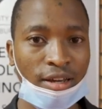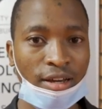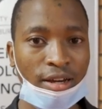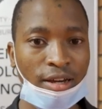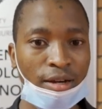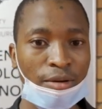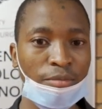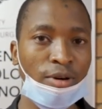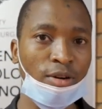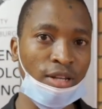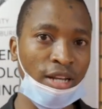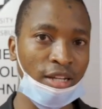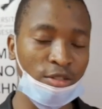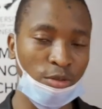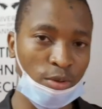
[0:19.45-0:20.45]
Um, I'd
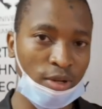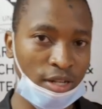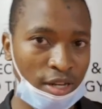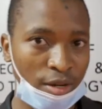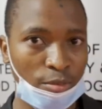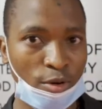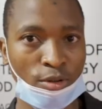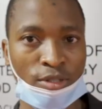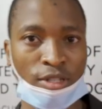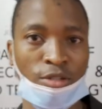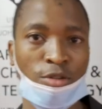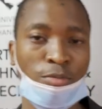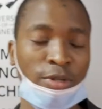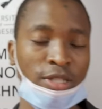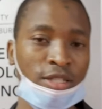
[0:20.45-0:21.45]
like to welcome all the
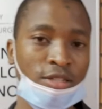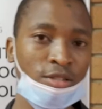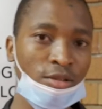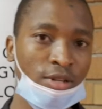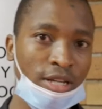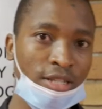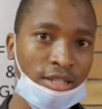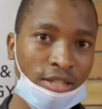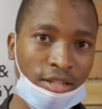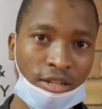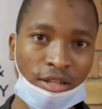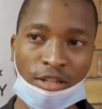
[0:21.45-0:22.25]
new PG students